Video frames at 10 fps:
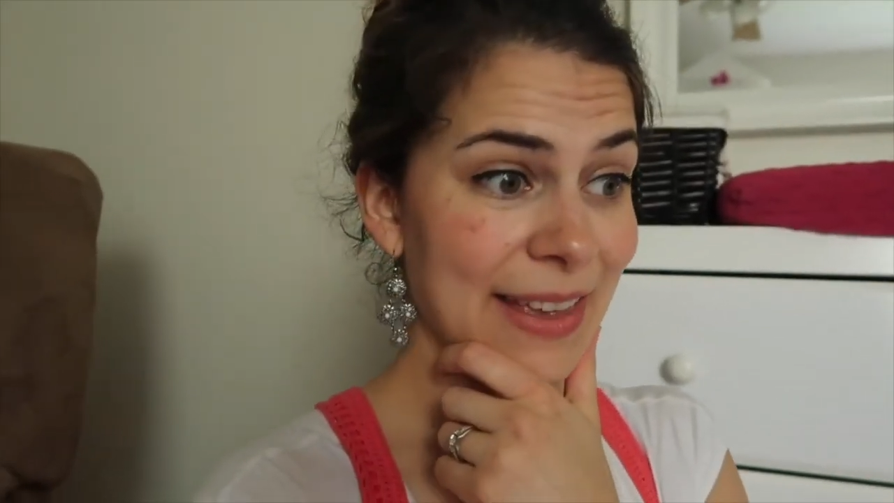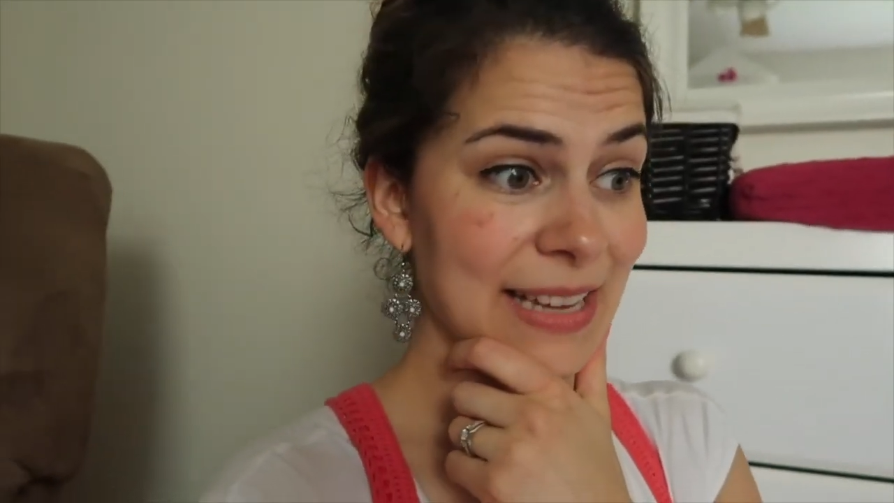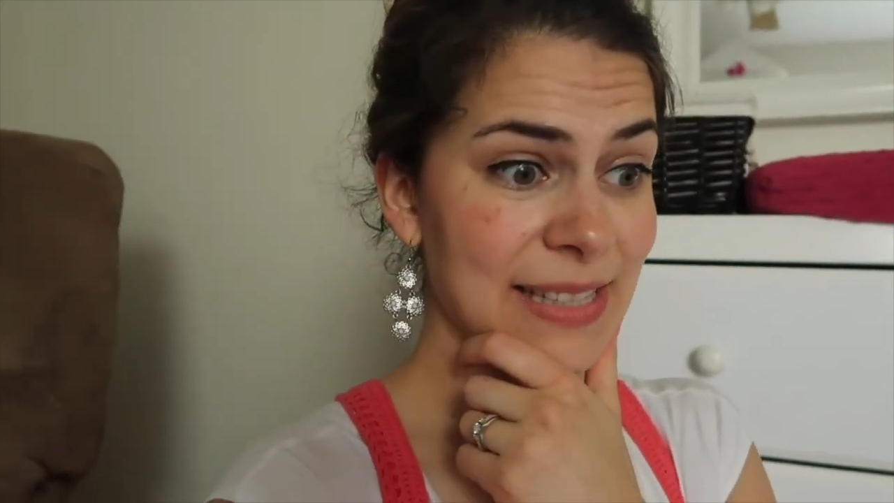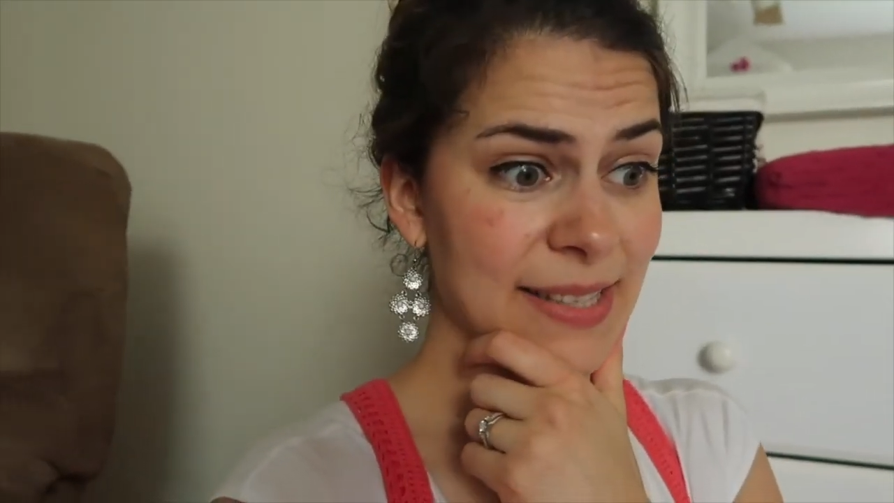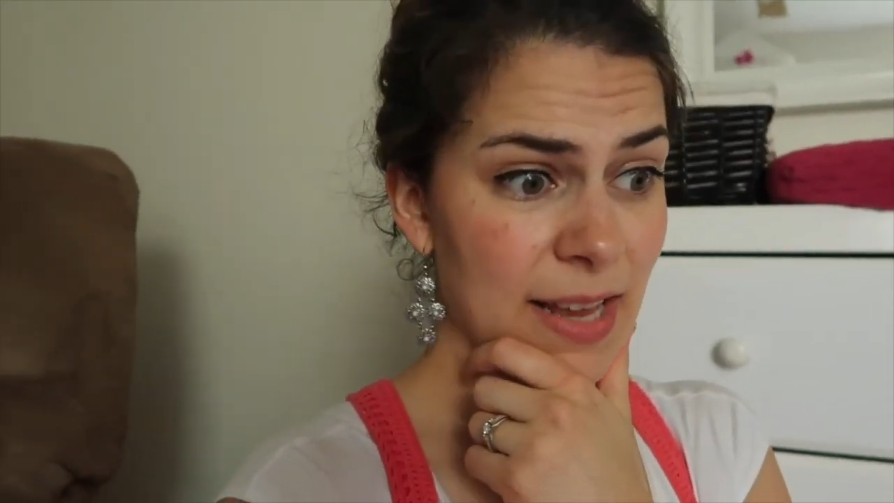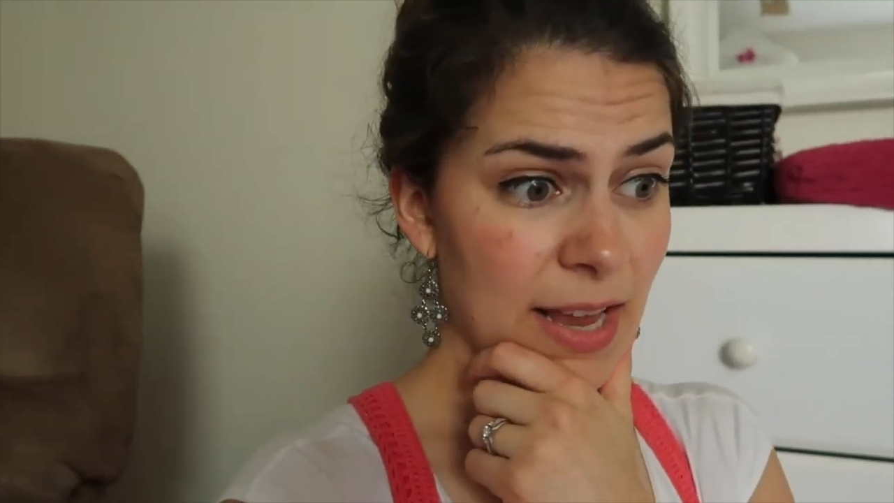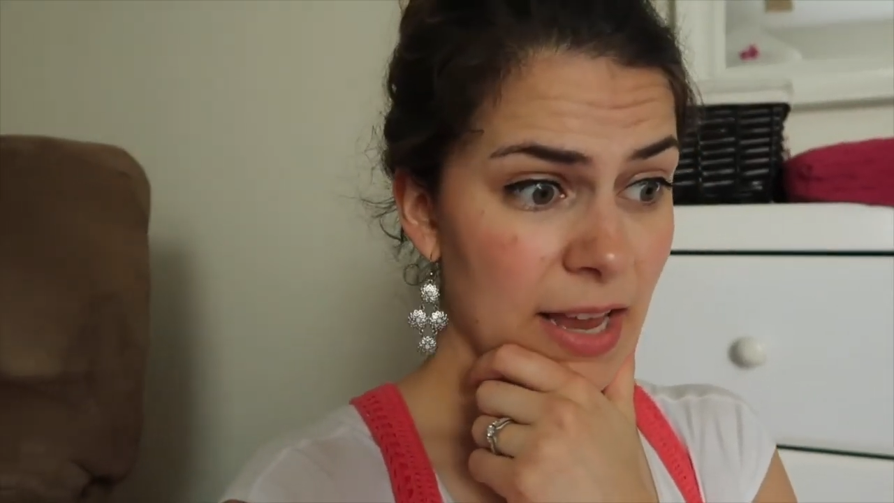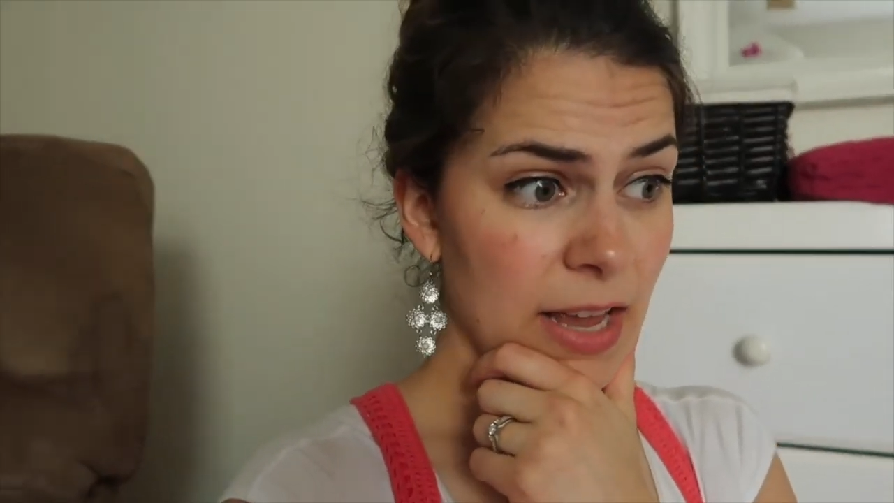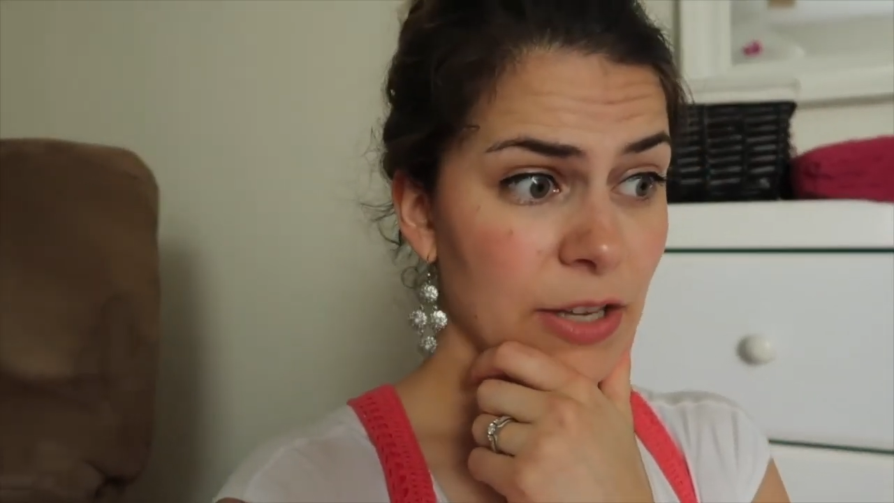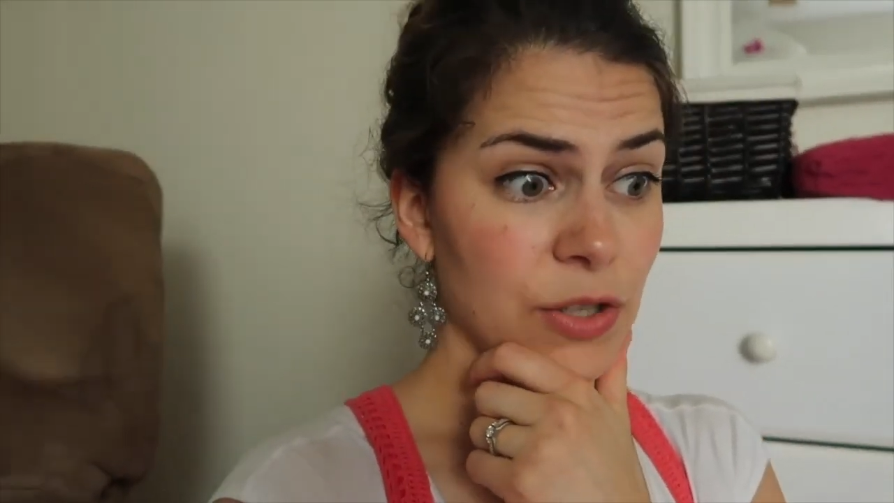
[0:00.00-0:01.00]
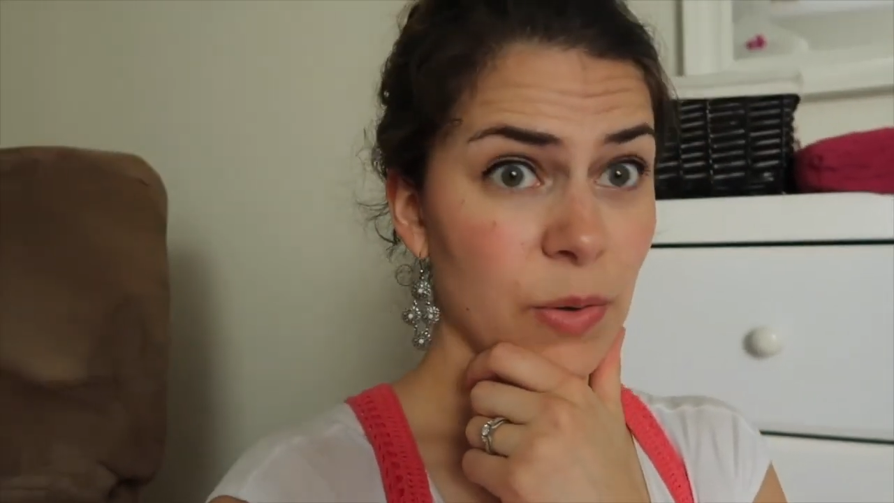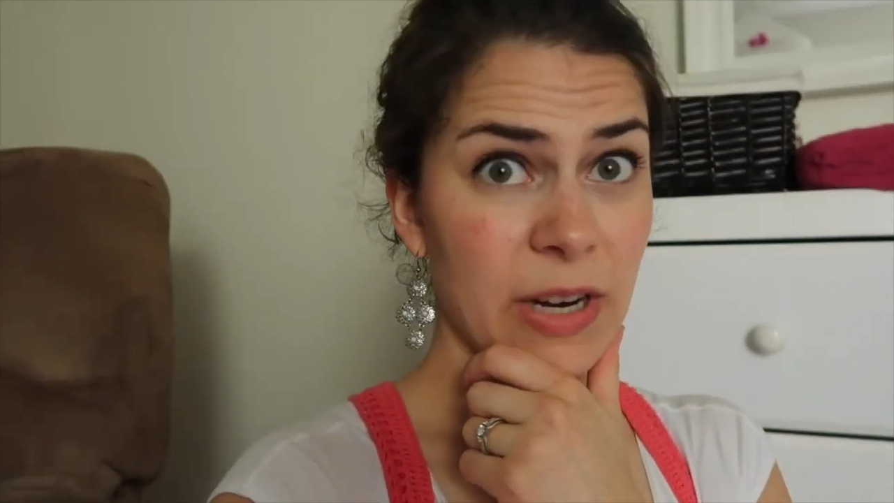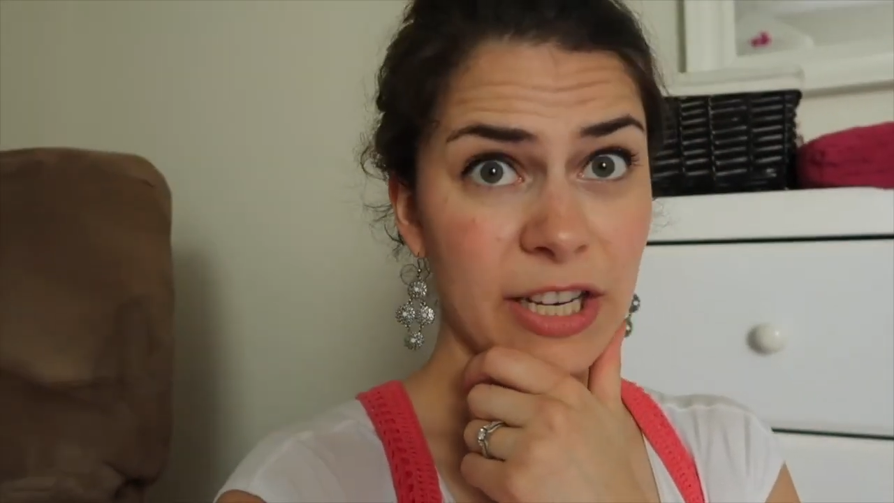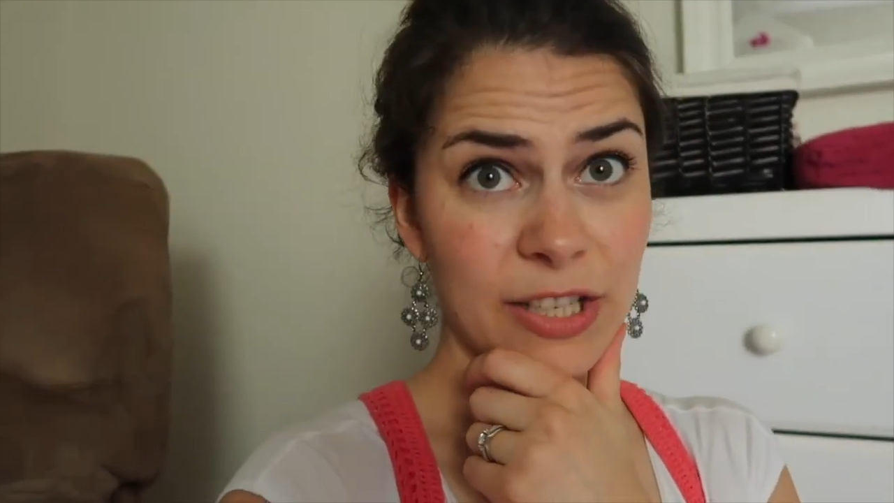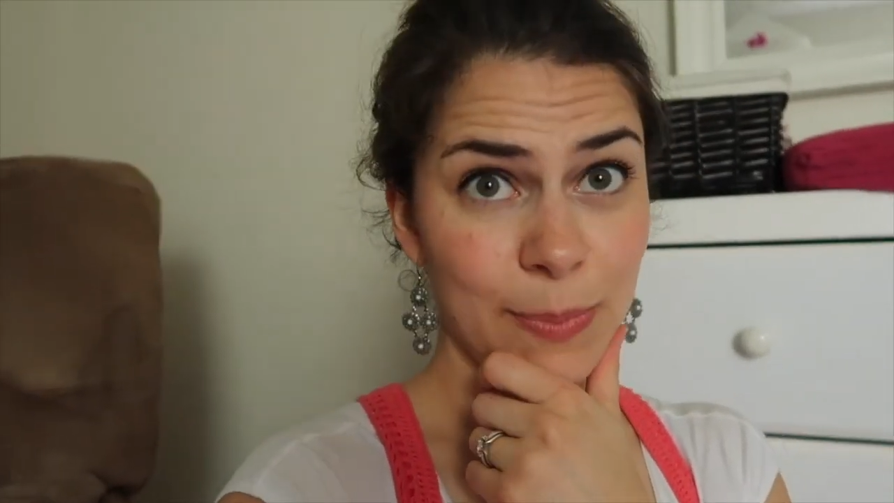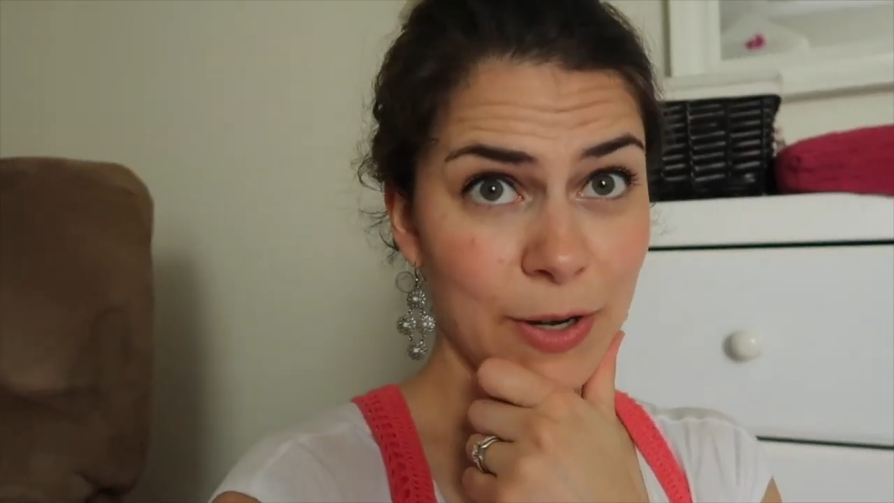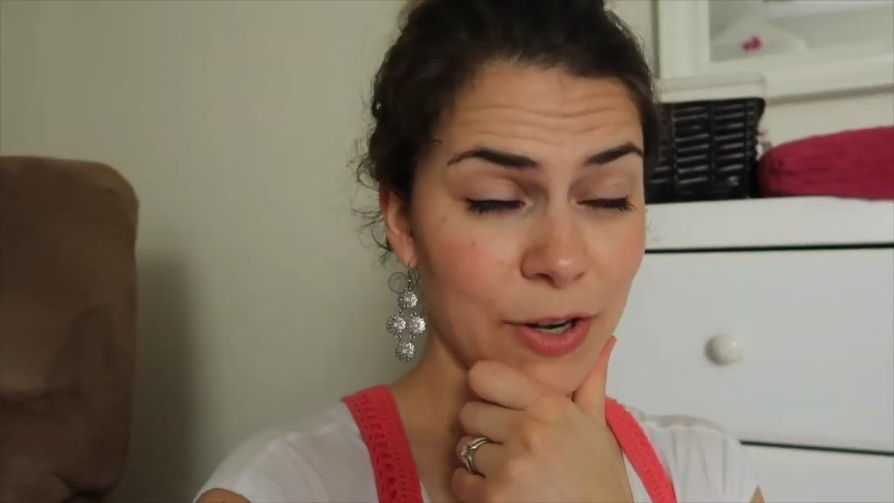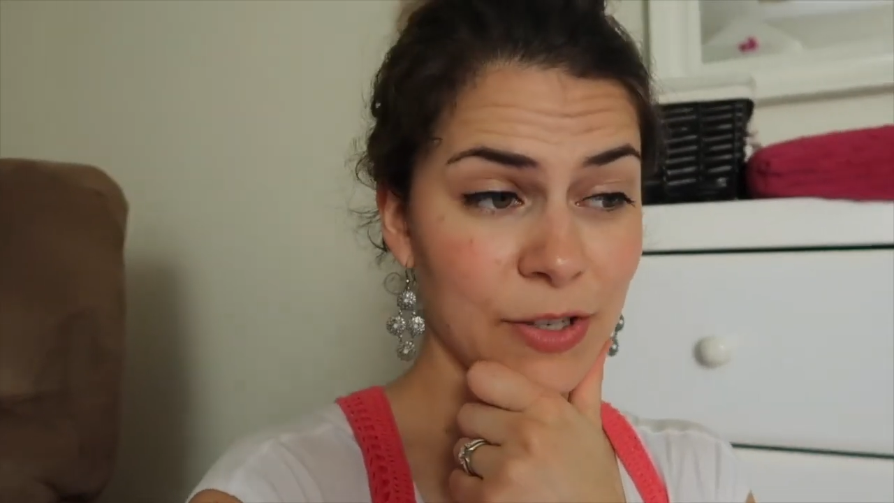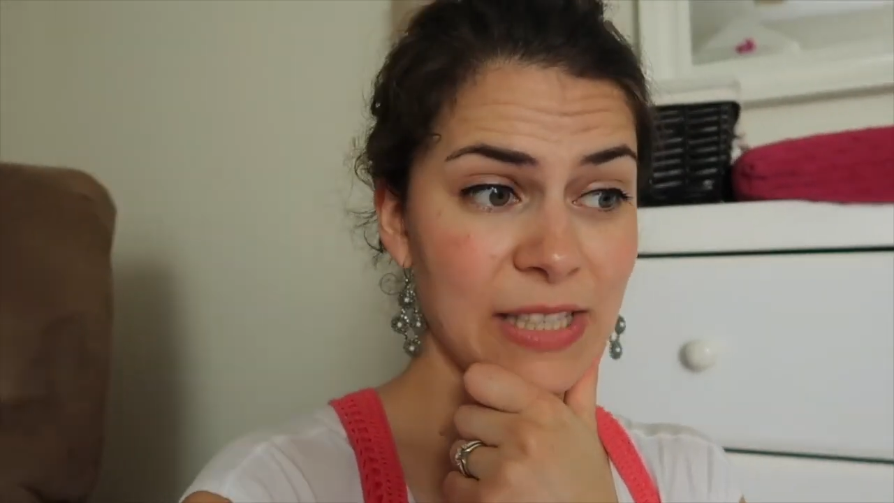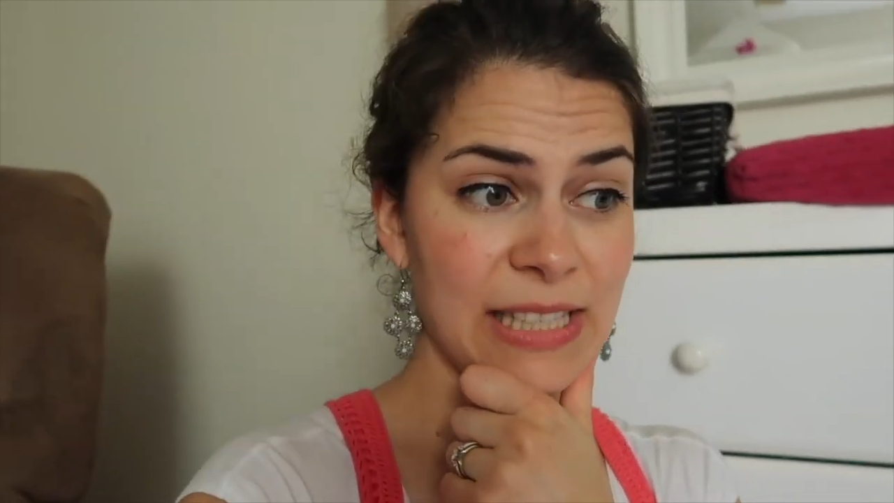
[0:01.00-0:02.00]
this. Toria just put
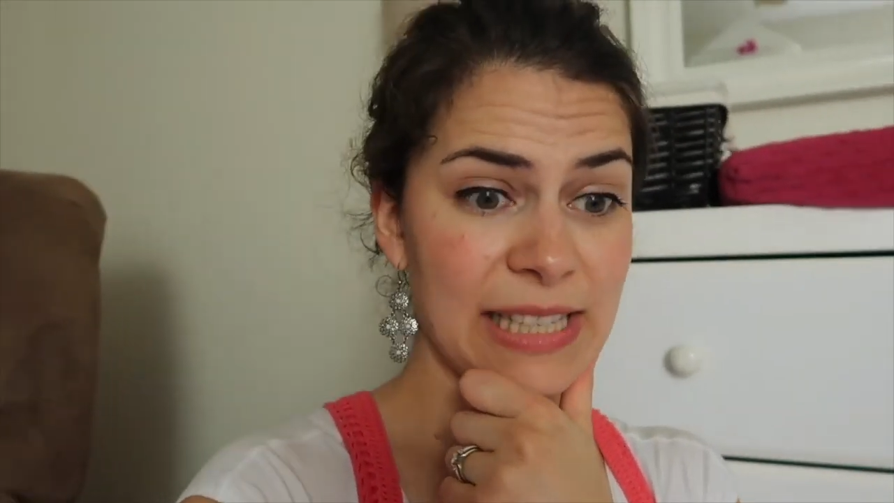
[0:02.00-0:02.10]
hers to